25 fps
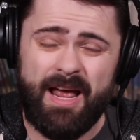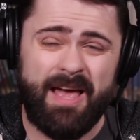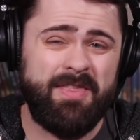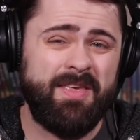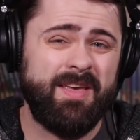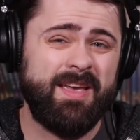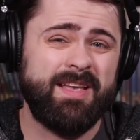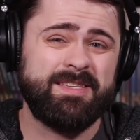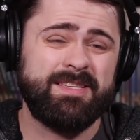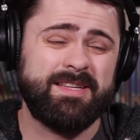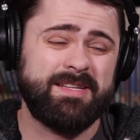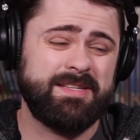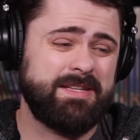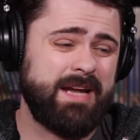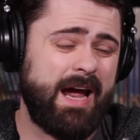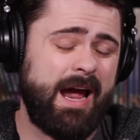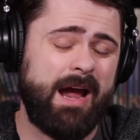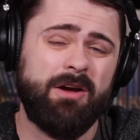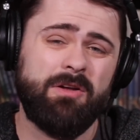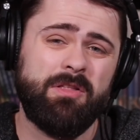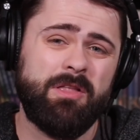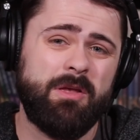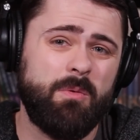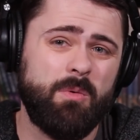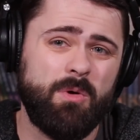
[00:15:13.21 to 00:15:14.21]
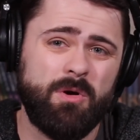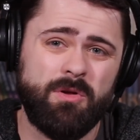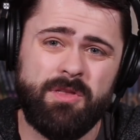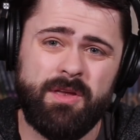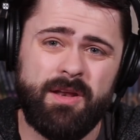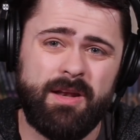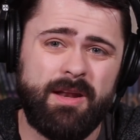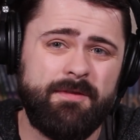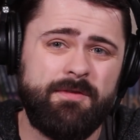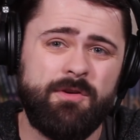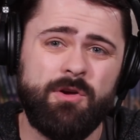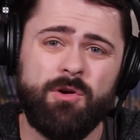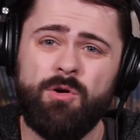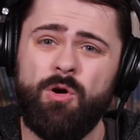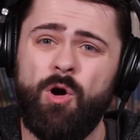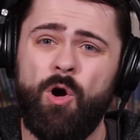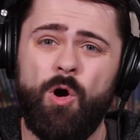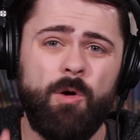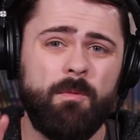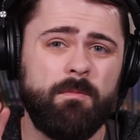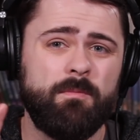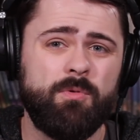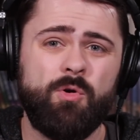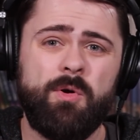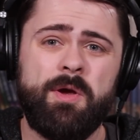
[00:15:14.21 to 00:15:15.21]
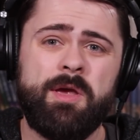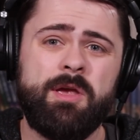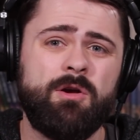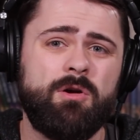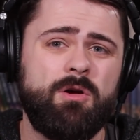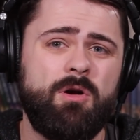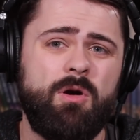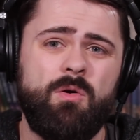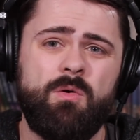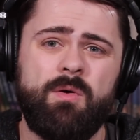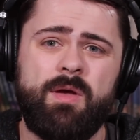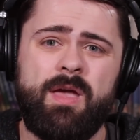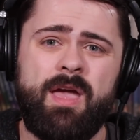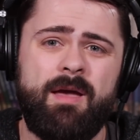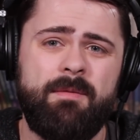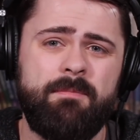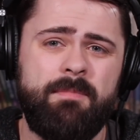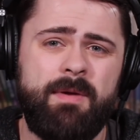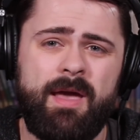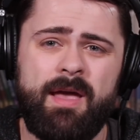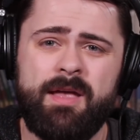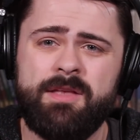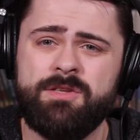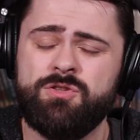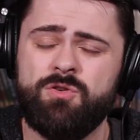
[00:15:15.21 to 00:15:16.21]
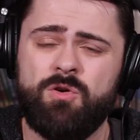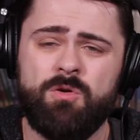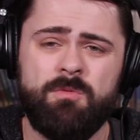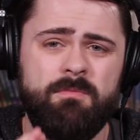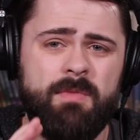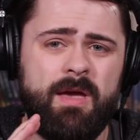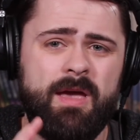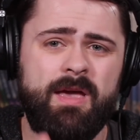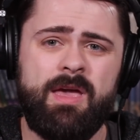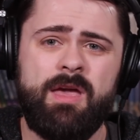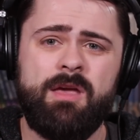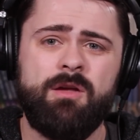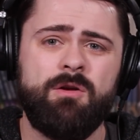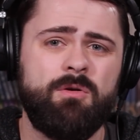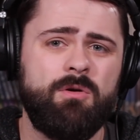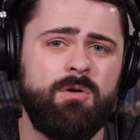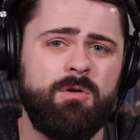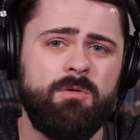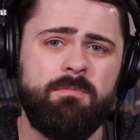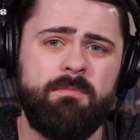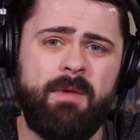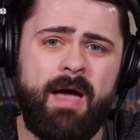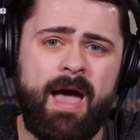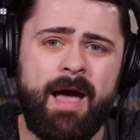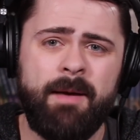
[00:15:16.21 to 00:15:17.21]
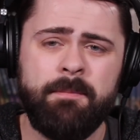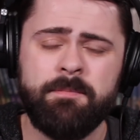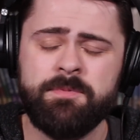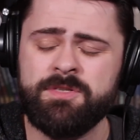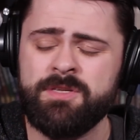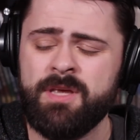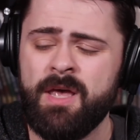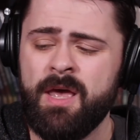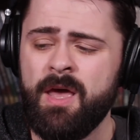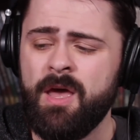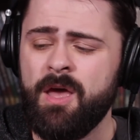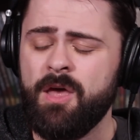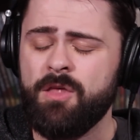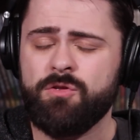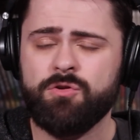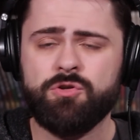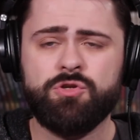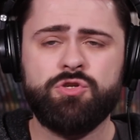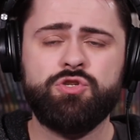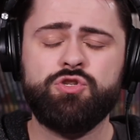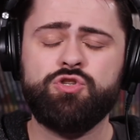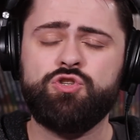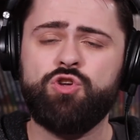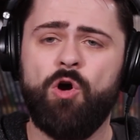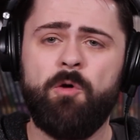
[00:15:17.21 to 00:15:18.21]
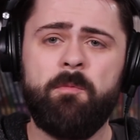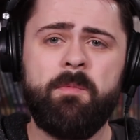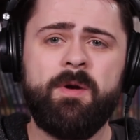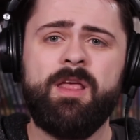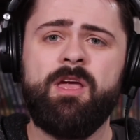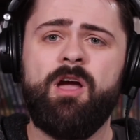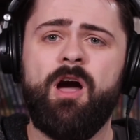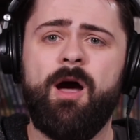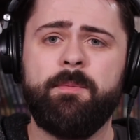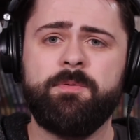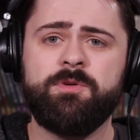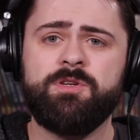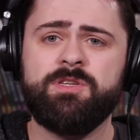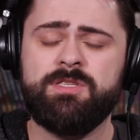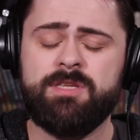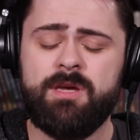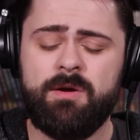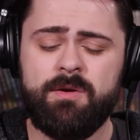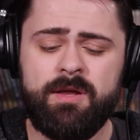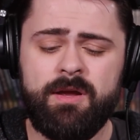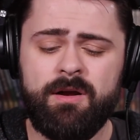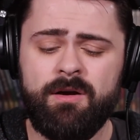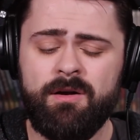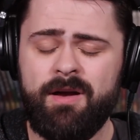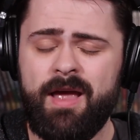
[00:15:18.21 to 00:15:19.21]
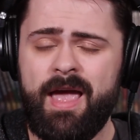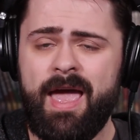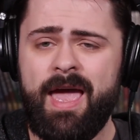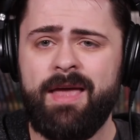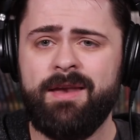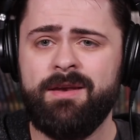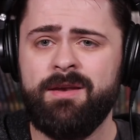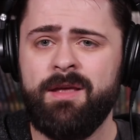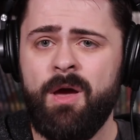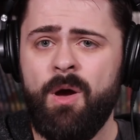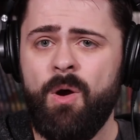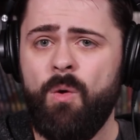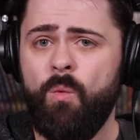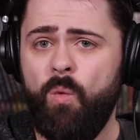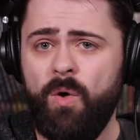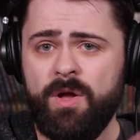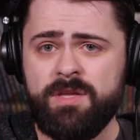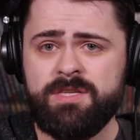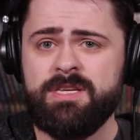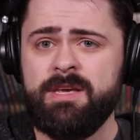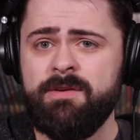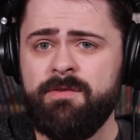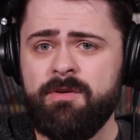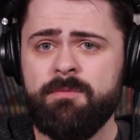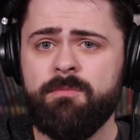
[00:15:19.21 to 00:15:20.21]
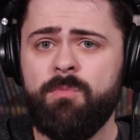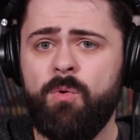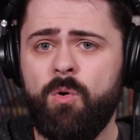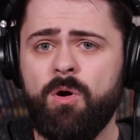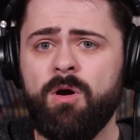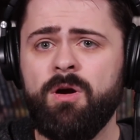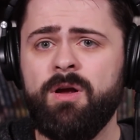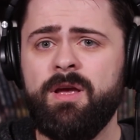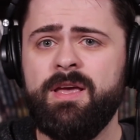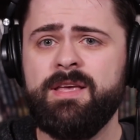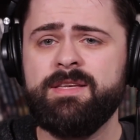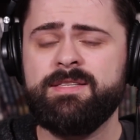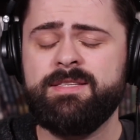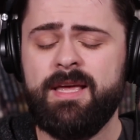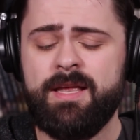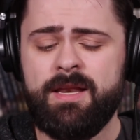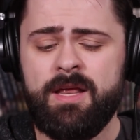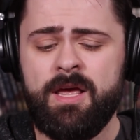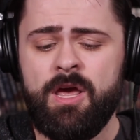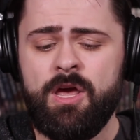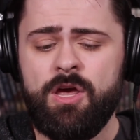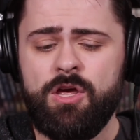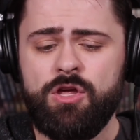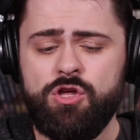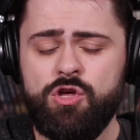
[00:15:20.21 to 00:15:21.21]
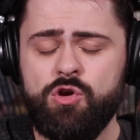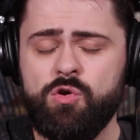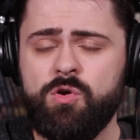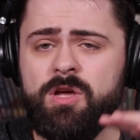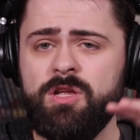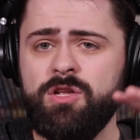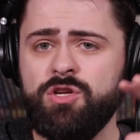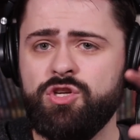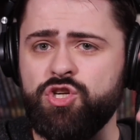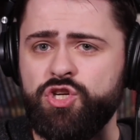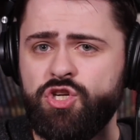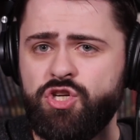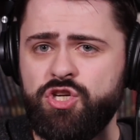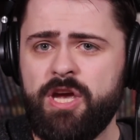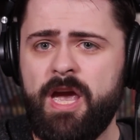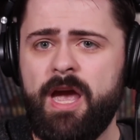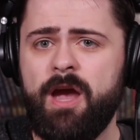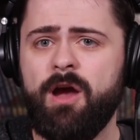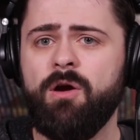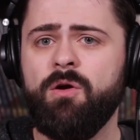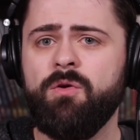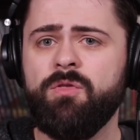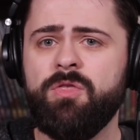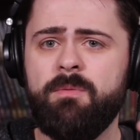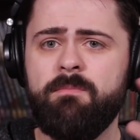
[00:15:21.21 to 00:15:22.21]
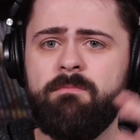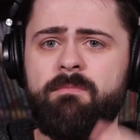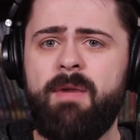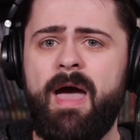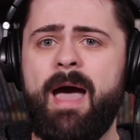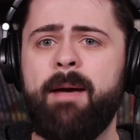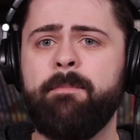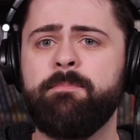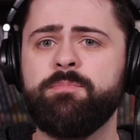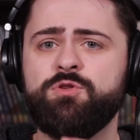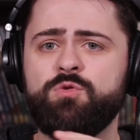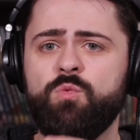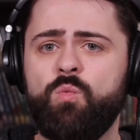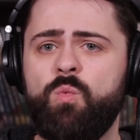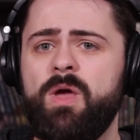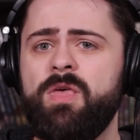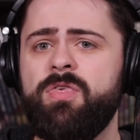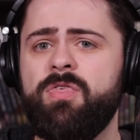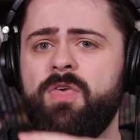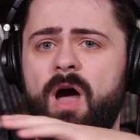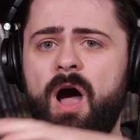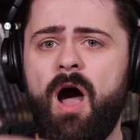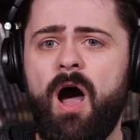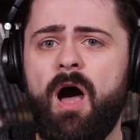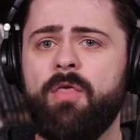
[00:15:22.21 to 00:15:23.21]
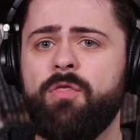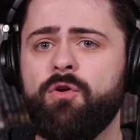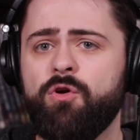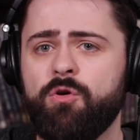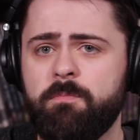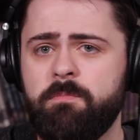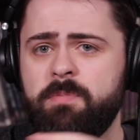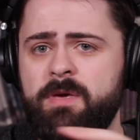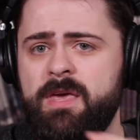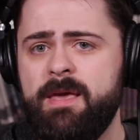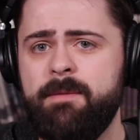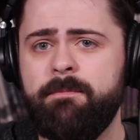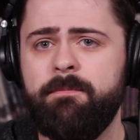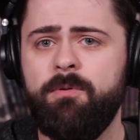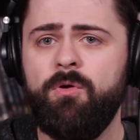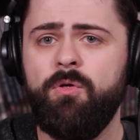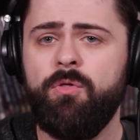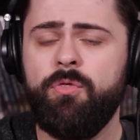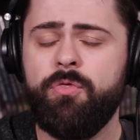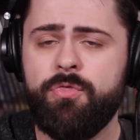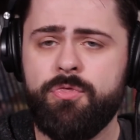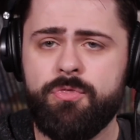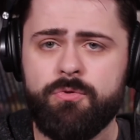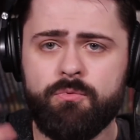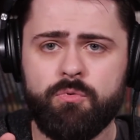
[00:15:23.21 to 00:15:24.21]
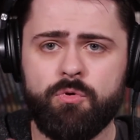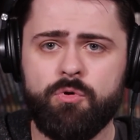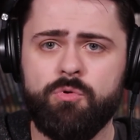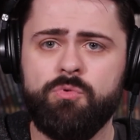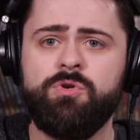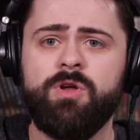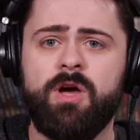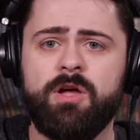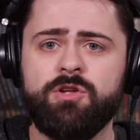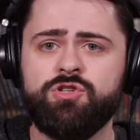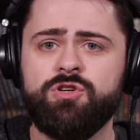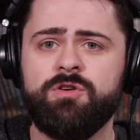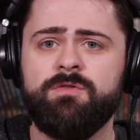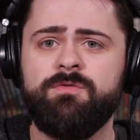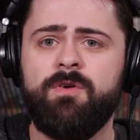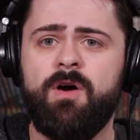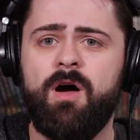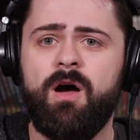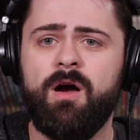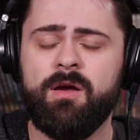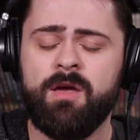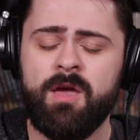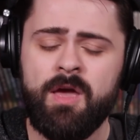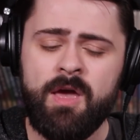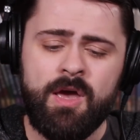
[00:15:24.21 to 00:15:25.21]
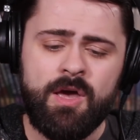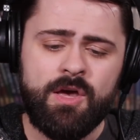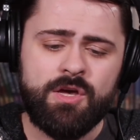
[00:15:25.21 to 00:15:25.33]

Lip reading: I think it's entirely worth it. If you're homebrewing your own campaigns or making your own maps, there's so many options out here, and what's even more is that you can share the maps with other people through DungeonFog.